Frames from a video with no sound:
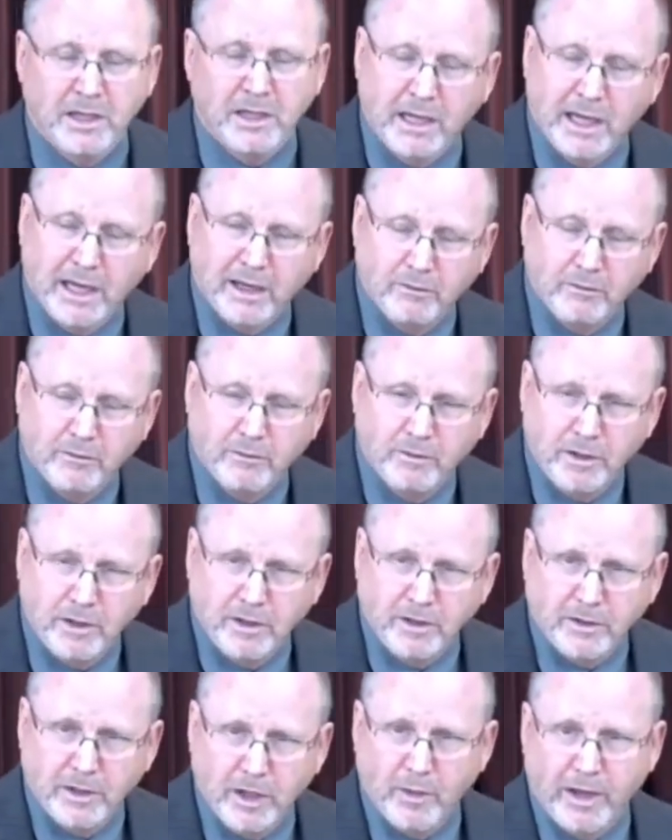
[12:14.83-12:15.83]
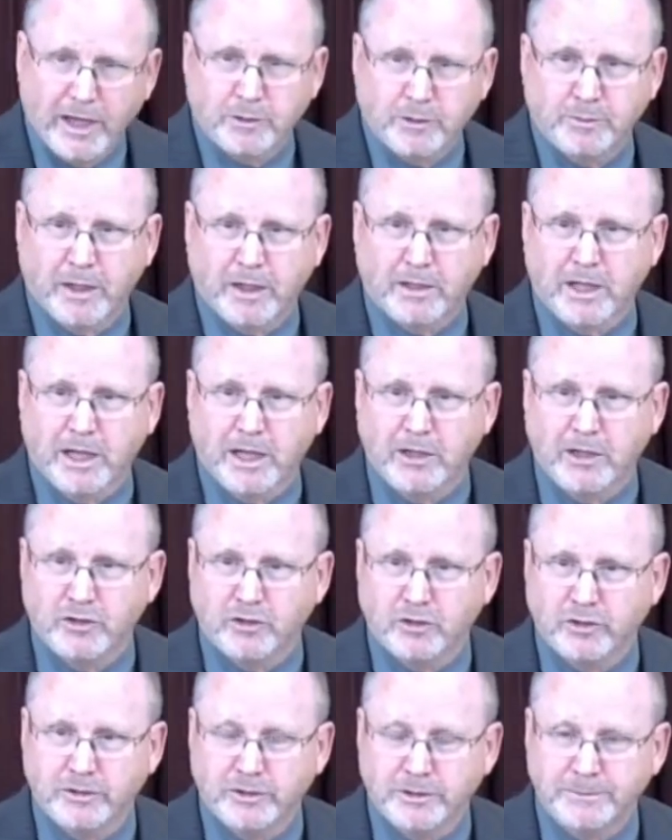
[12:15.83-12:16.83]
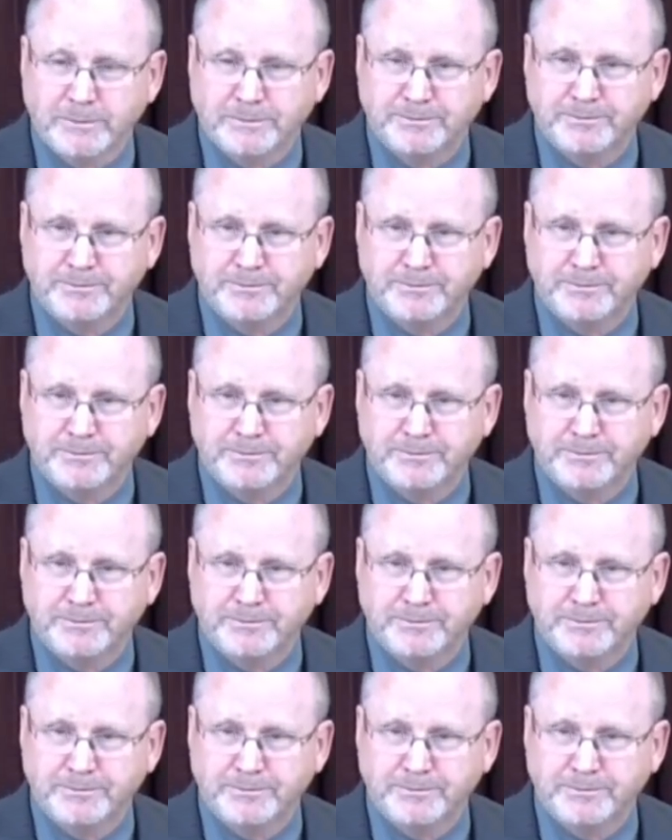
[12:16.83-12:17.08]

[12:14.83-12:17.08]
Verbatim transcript: and no expectations.